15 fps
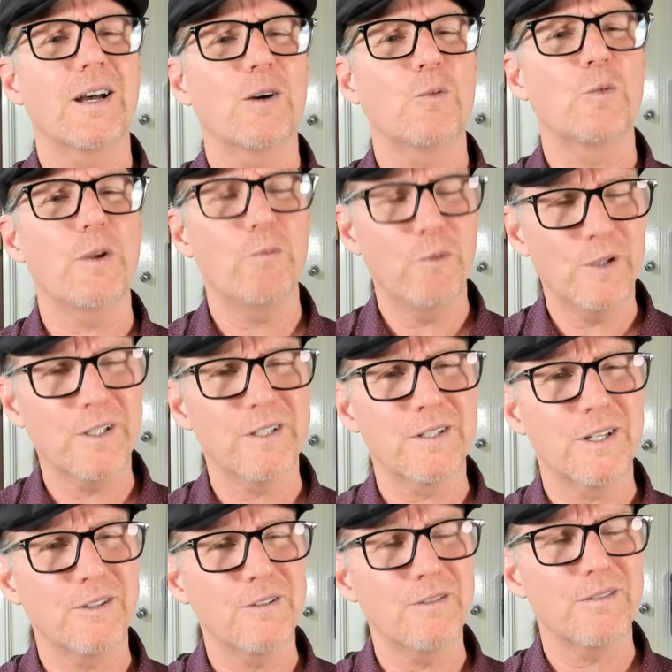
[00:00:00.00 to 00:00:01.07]
We will
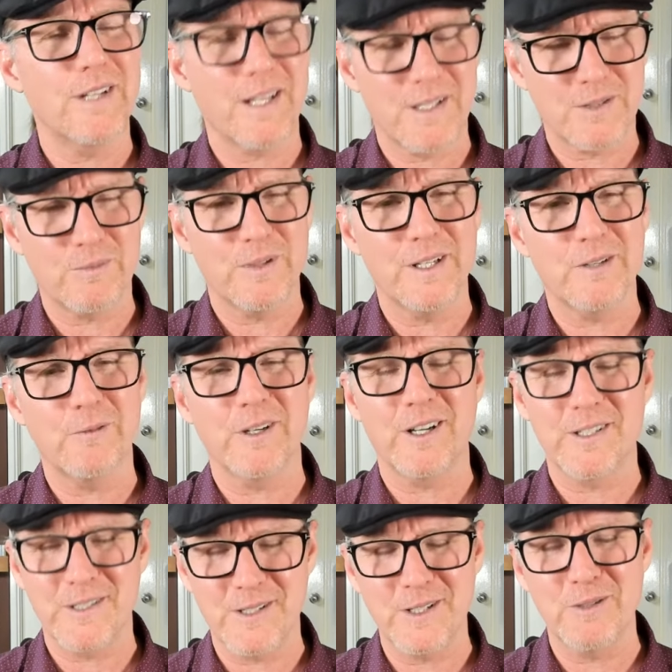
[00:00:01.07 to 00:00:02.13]
continue next week when I
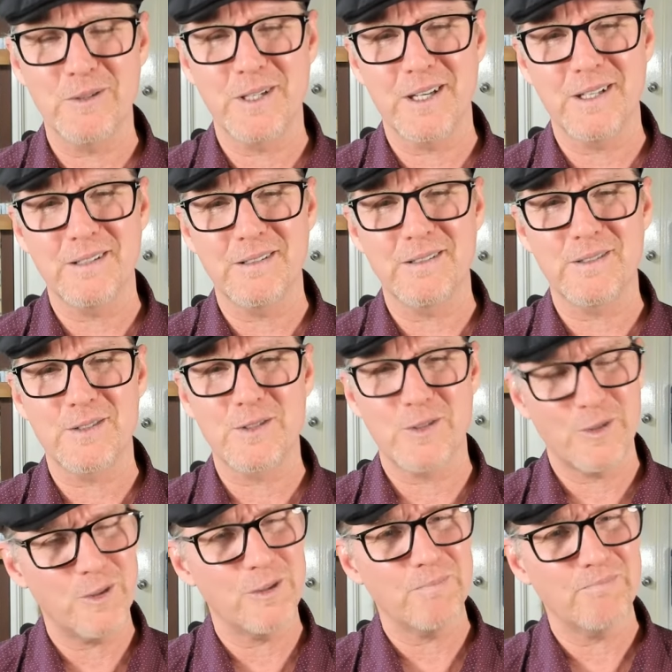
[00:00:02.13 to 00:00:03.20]
see you again
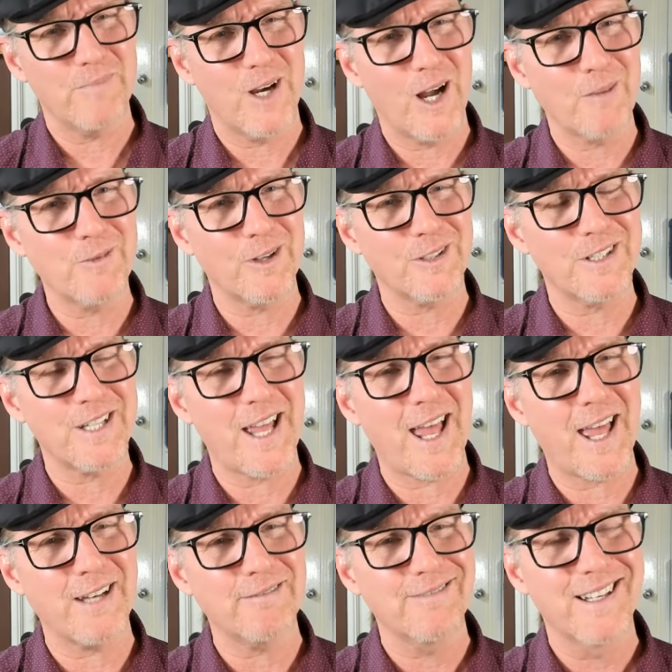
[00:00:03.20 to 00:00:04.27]
soon. I'm Dr.
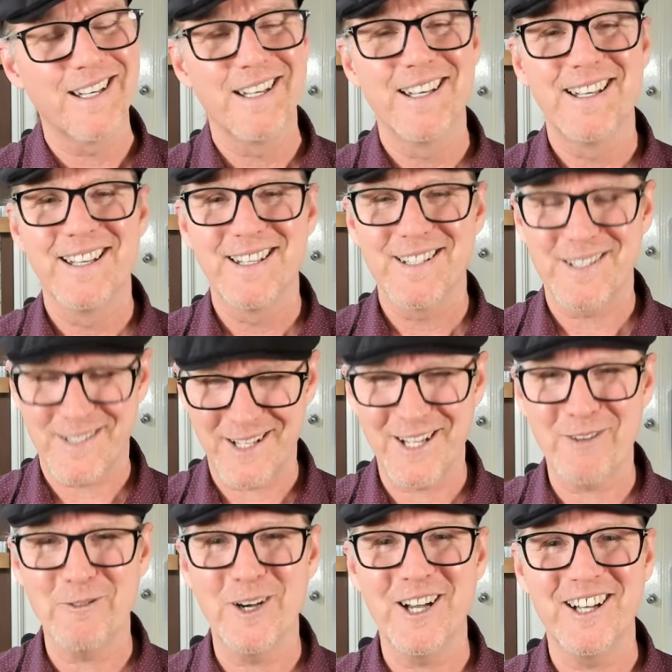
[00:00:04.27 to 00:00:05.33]
Dan.
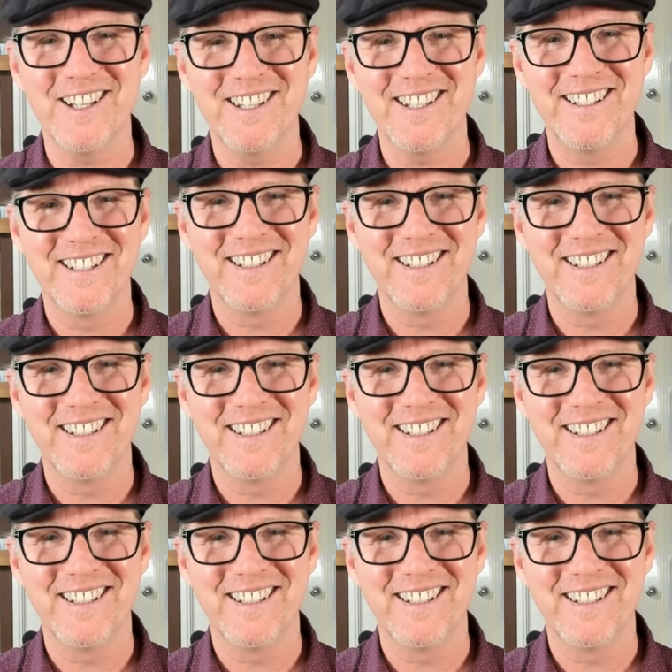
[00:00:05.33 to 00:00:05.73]
Sing well.